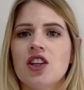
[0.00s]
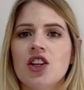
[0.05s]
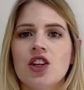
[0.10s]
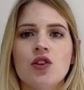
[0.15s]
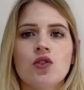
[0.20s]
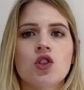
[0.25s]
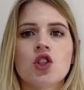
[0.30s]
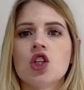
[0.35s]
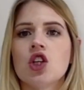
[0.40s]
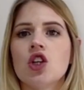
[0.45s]

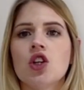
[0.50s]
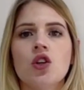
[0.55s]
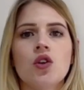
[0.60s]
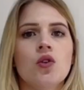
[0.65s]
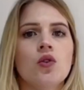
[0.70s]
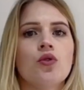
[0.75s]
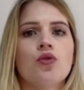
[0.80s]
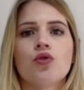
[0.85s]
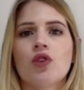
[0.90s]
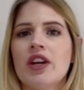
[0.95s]
you
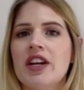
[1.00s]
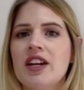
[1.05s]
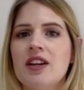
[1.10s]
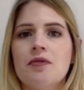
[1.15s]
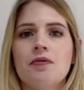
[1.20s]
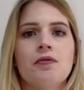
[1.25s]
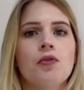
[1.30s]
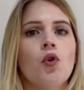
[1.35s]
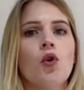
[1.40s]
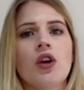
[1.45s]
2, 3,
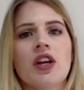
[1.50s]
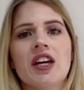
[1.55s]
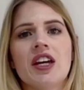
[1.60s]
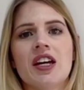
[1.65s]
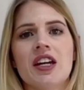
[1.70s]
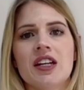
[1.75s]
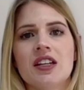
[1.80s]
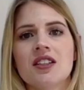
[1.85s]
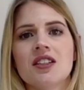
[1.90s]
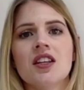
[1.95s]
4
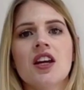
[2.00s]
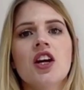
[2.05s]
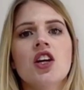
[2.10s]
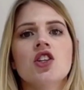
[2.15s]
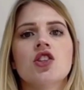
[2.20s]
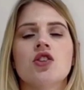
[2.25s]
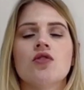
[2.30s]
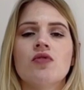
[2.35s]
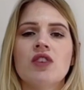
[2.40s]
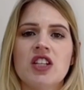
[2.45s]
years
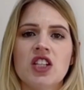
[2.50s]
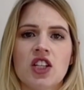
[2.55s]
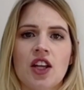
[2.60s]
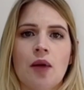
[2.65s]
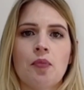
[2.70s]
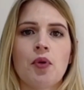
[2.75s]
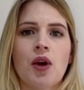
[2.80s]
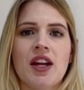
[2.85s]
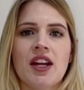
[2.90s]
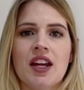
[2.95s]
to reach
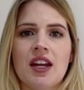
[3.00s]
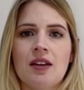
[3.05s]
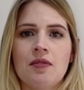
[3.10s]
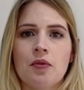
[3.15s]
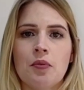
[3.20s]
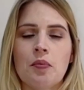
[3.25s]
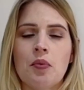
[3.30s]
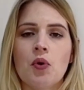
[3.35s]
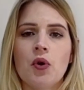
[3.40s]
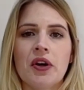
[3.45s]
that
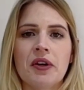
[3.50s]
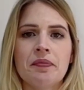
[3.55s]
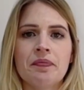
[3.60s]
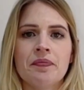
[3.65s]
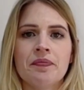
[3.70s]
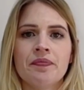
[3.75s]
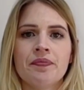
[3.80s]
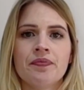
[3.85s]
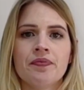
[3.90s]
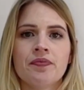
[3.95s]
break-even point,
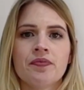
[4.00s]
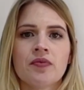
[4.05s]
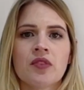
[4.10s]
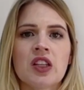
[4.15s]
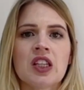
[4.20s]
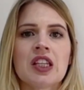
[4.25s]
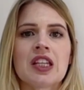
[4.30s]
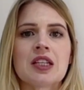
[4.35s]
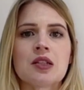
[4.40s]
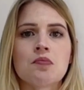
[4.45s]

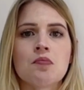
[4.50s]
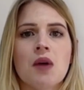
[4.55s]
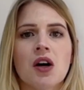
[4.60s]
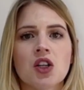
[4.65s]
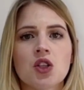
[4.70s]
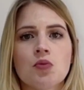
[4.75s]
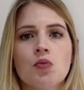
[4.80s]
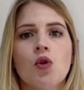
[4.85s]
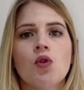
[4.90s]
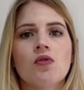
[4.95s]
there's
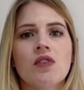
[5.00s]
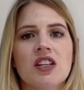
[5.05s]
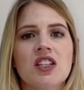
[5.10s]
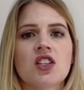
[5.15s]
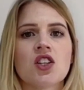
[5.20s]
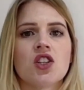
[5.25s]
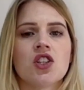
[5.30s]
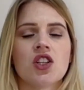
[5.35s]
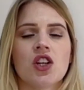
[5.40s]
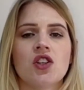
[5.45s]
much more
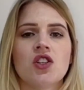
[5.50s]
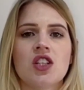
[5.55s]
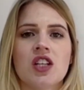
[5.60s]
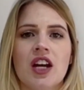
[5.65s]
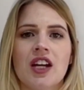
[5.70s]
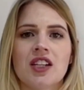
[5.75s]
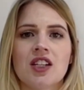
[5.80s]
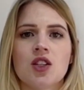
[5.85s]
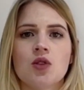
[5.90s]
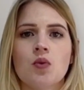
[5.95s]
risk
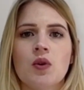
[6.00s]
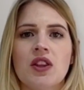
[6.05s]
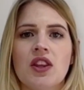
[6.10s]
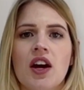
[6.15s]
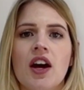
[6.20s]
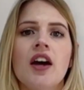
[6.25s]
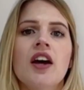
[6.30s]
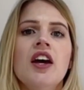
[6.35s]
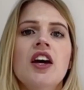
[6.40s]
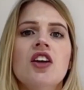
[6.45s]
associated with
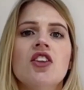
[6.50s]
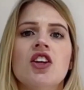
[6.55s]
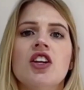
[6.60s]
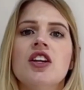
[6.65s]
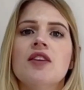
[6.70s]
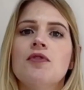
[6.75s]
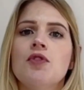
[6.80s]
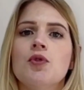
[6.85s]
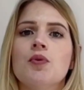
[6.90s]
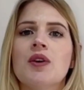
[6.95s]
it than
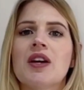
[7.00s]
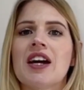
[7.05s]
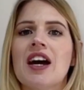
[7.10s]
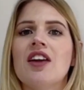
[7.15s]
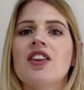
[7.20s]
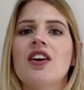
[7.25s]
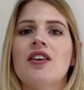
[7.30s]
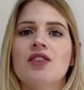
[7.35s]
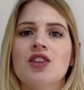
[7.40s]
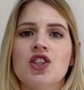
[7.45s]
if you would get
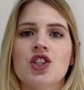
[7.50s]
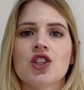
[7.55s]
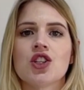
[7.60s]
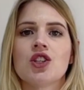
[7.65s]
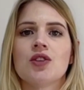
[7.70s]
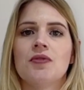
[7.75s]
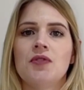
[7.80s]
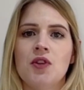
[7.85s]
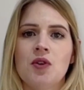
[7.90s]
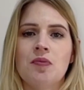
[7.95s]
there in just
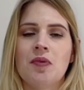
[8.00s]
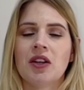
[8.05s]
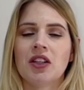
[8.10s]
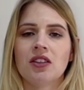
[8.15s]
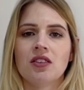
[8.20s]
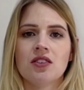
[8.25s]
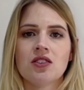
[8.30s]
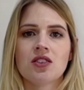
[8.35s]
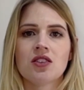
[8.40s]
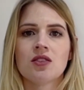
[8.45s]
a few
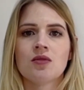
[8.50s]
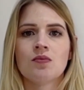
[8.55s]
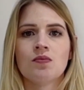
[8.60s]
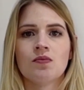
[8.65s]
months.